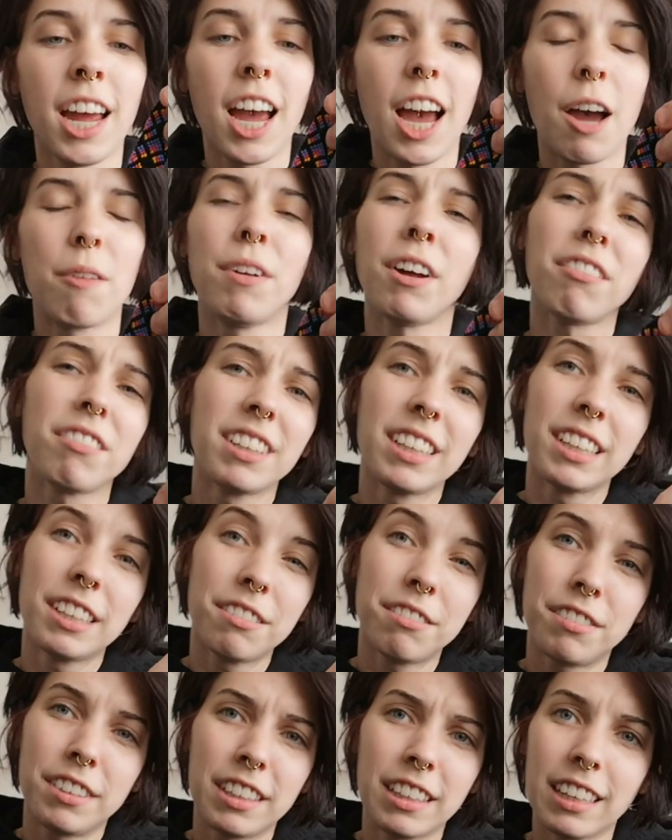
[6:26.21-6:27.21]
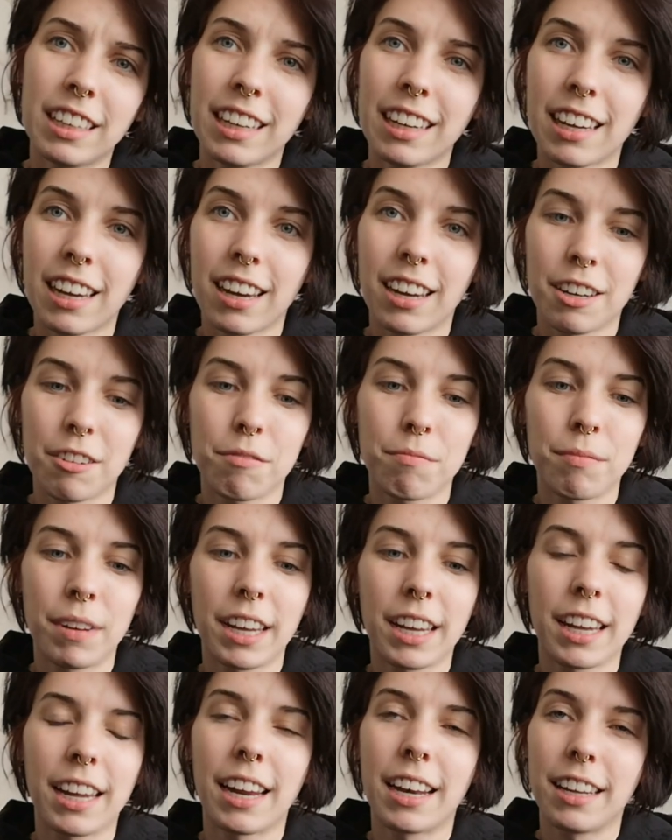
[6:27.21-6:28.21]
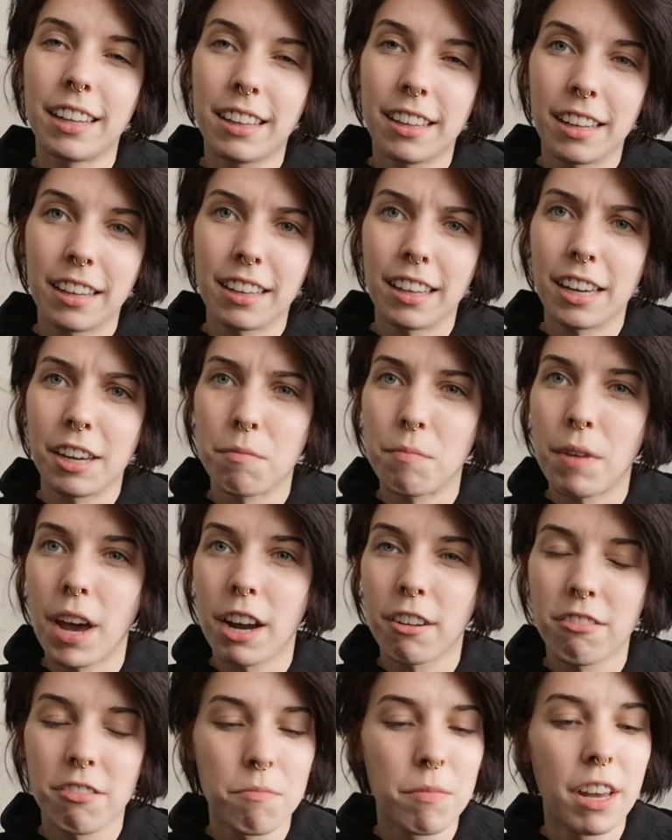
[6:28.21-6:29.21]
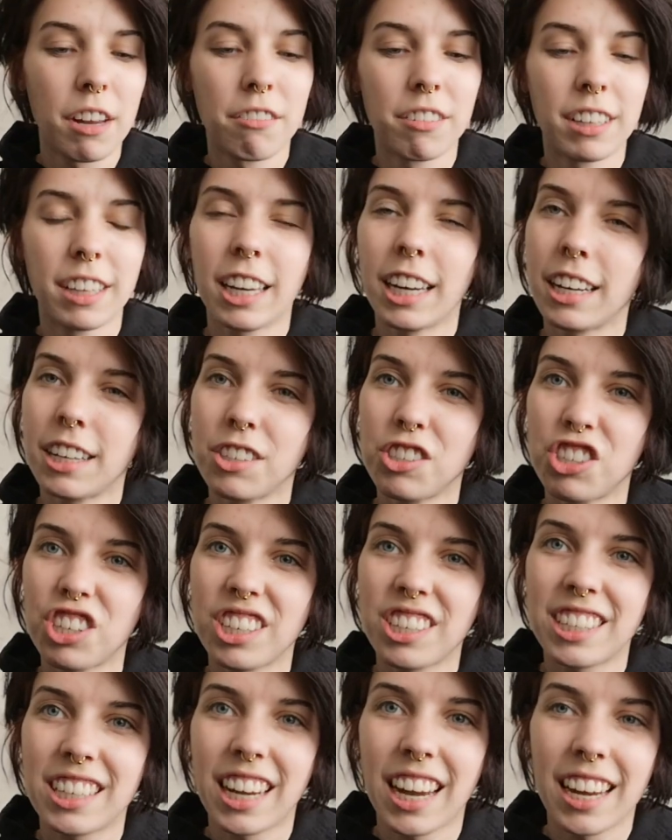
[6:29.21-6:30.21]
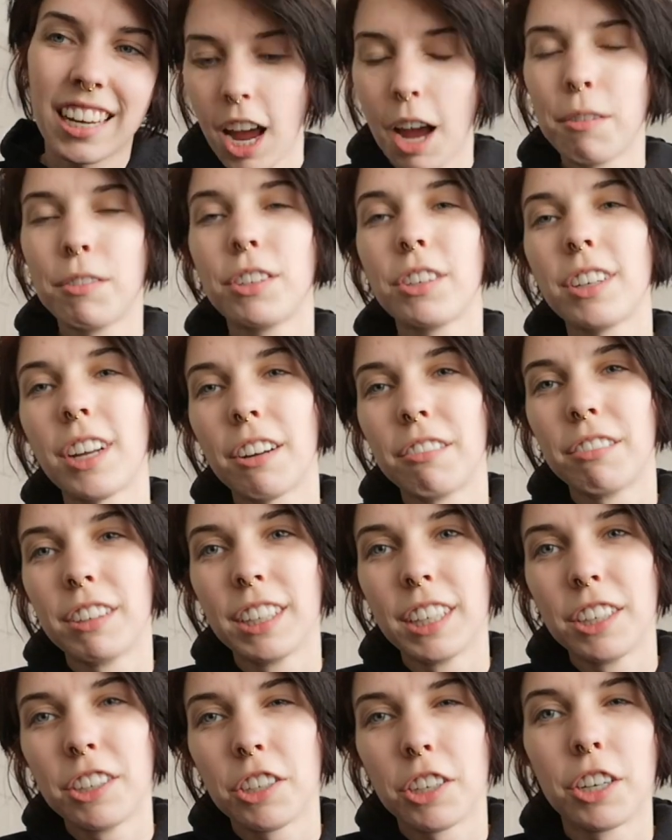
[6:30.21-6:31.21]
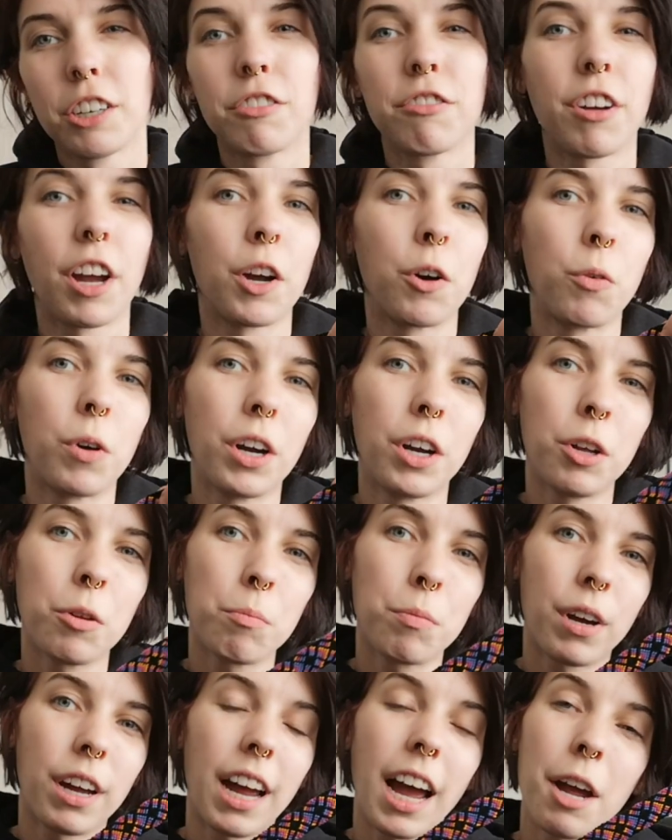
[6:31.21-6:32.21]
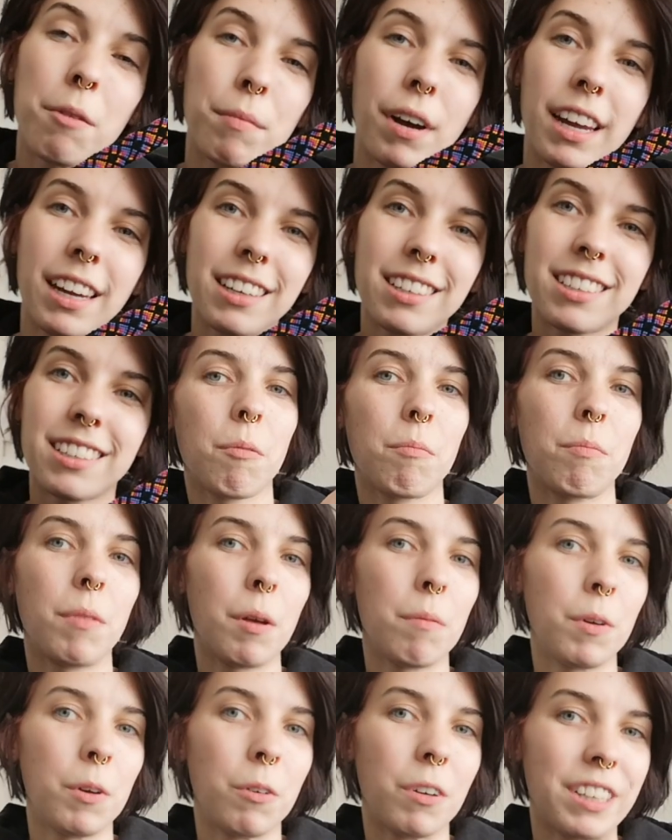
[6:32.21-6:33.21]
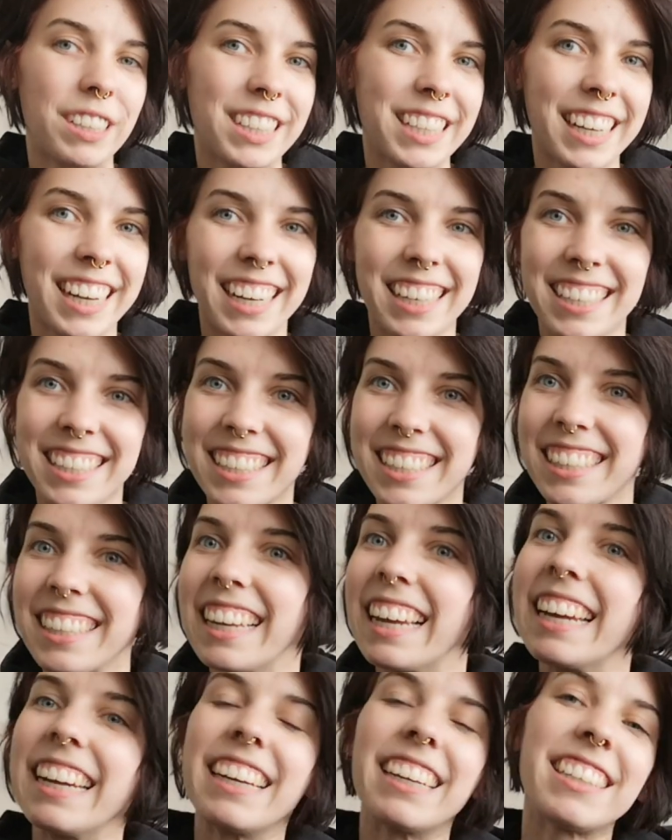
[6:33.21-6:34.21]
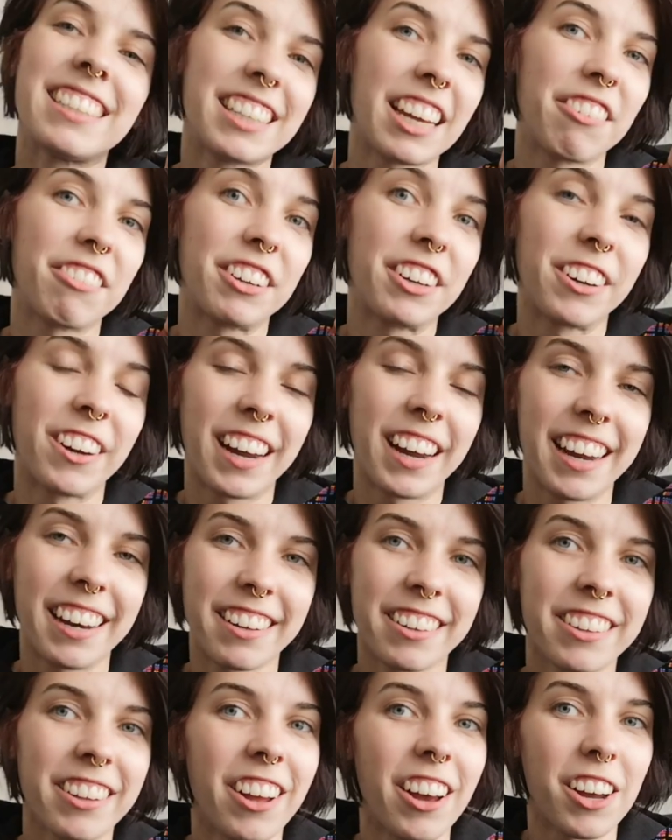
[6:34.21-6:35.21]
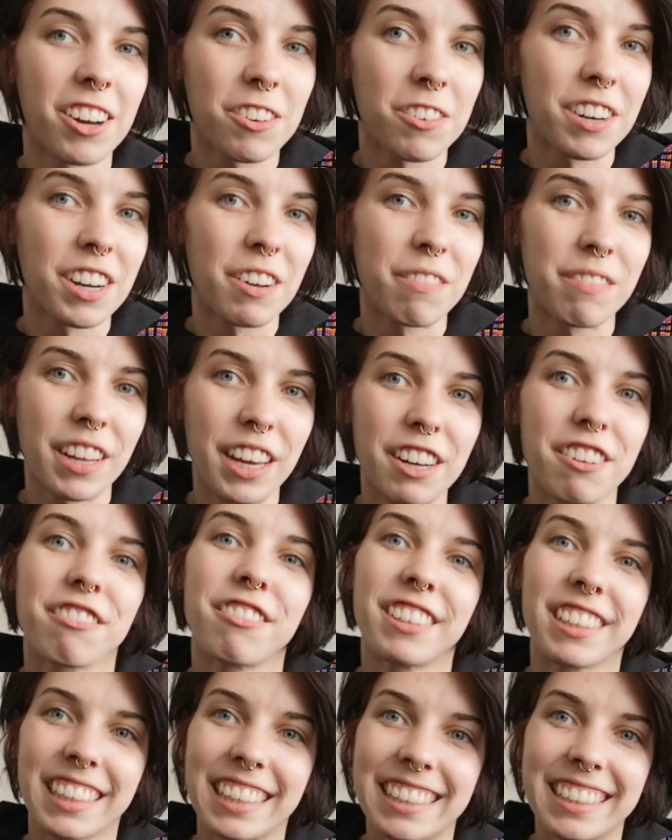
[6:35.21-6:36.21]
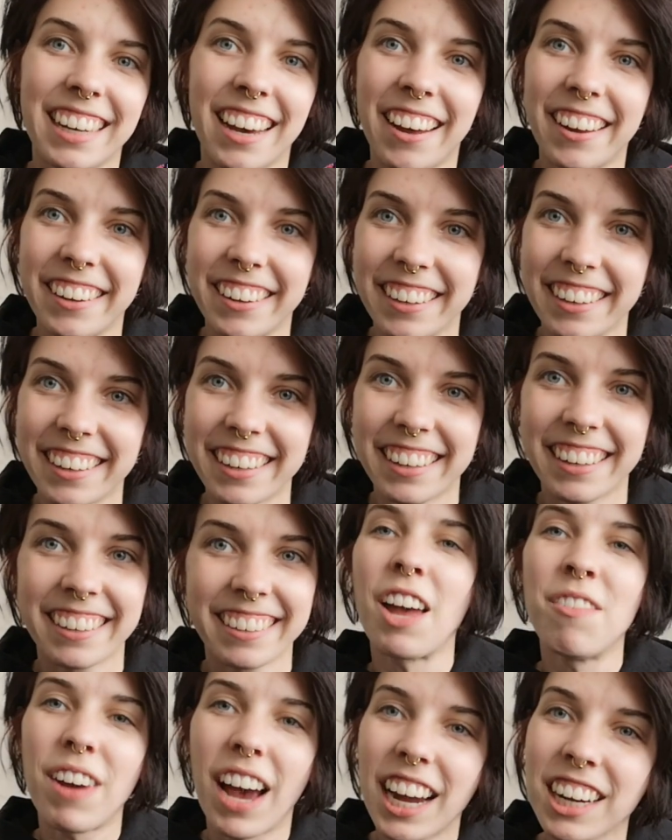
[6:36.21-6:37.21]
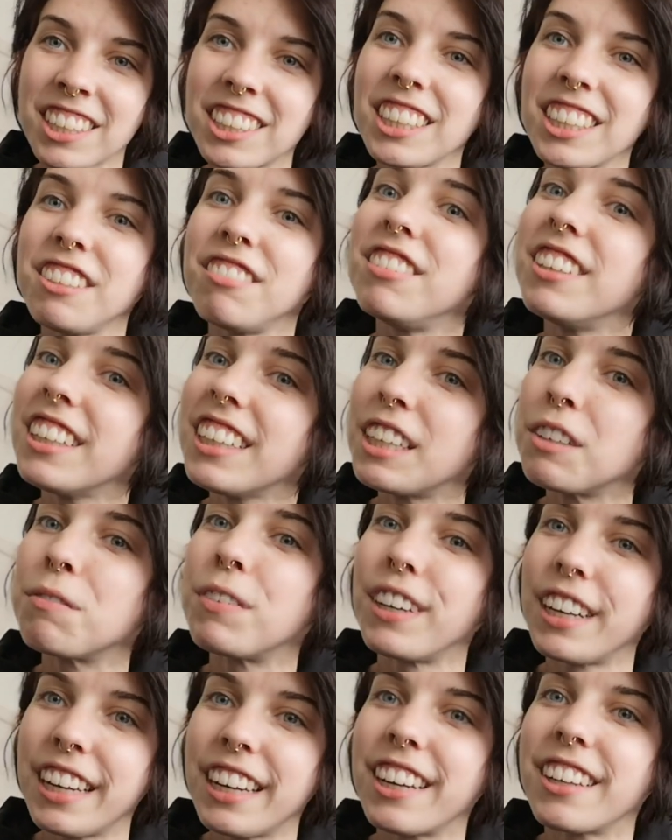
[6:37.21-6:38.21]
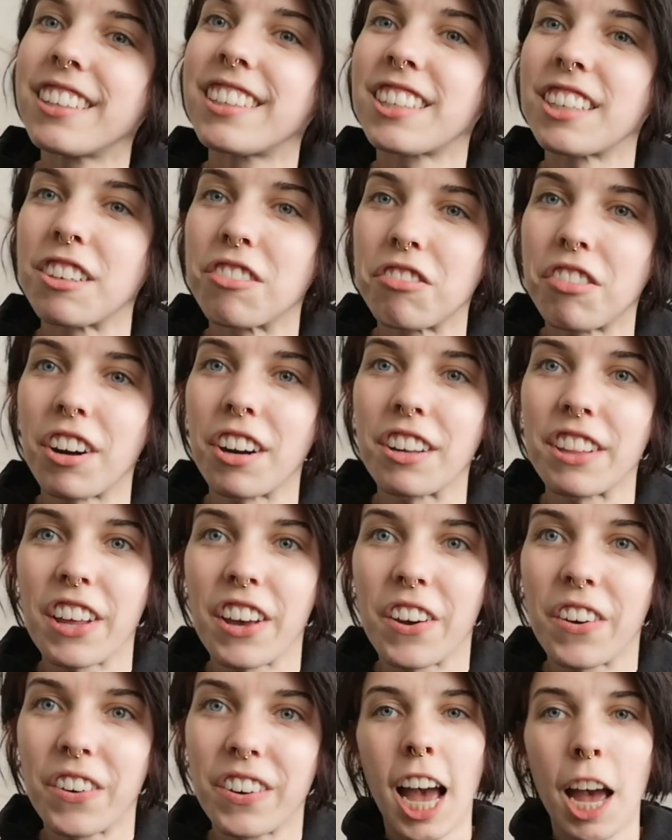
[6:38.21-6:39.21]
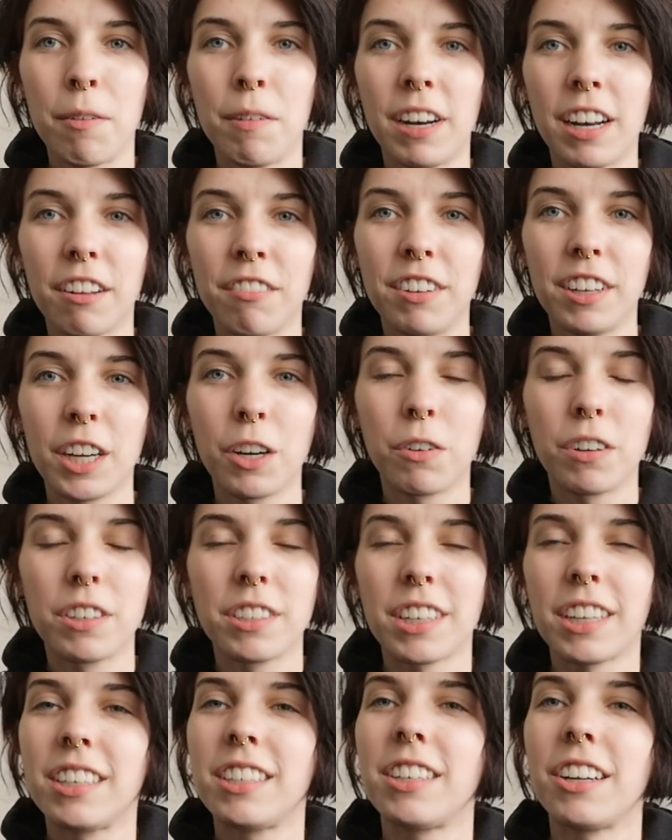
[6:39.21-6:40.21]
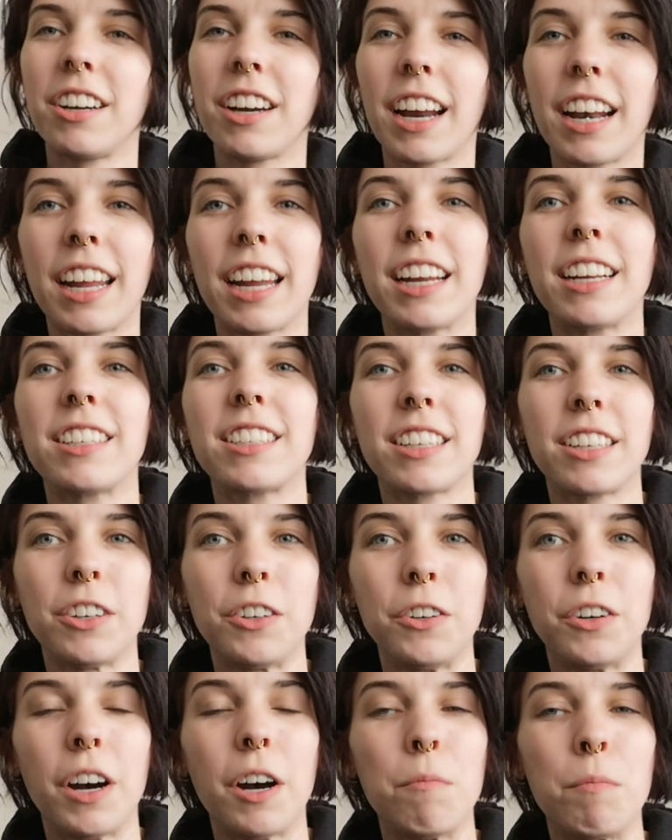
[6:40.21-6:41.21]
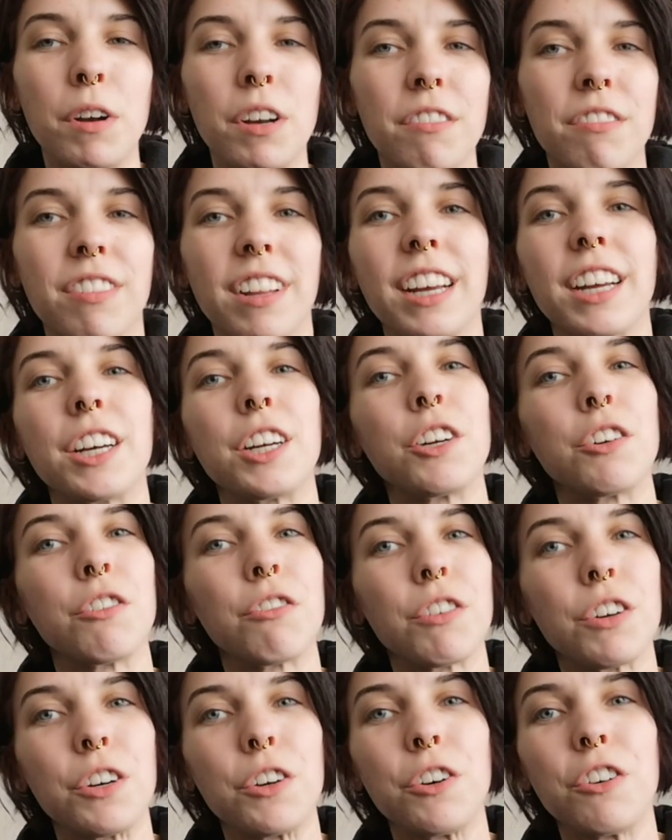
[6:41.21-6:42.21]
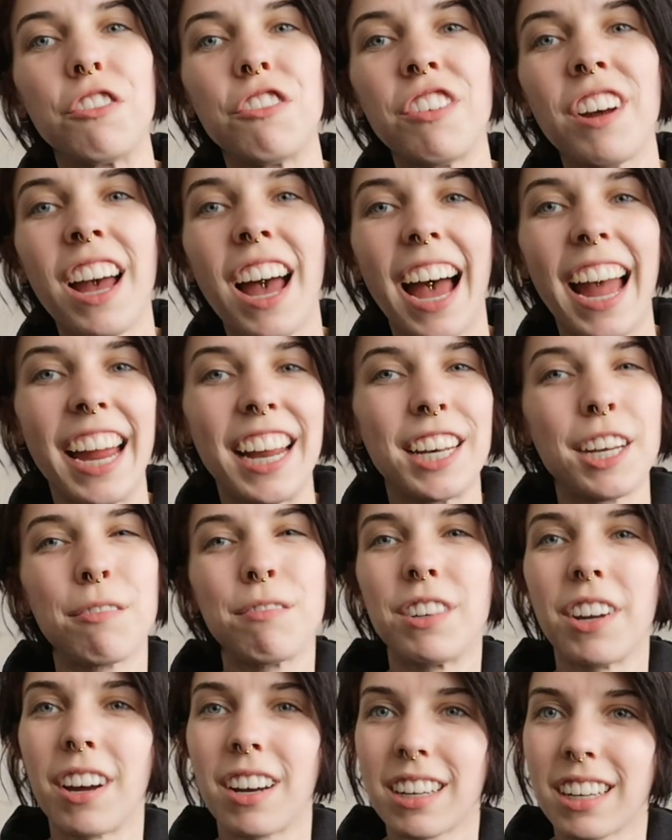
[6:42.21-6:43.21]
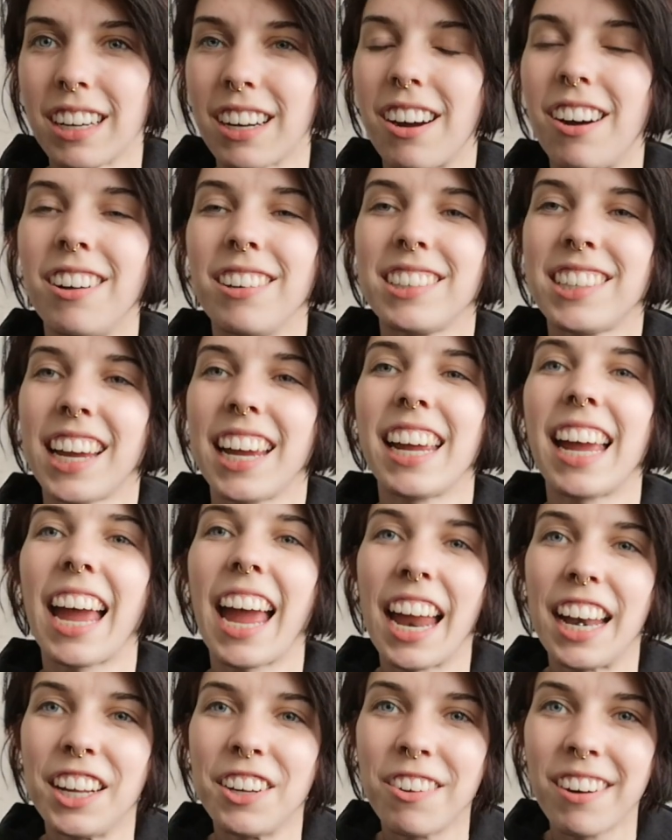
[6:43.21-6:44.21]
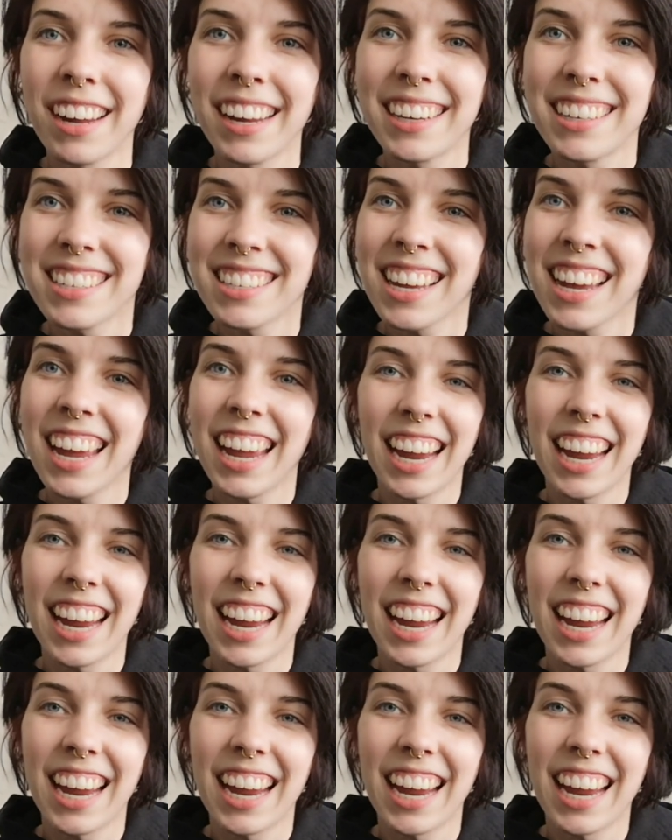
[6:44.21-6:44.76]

I'm not really feeling making anything like macrame related just yet. I'm still not really sure if I will, but I might. Maybe once it gets to like 7 or 8 o'clock when I'm like really dying. I'm actually feeling pretty good so far though. I mean, I feel like once I start getting into a bit of like a groove, I end up nodding all day anyways.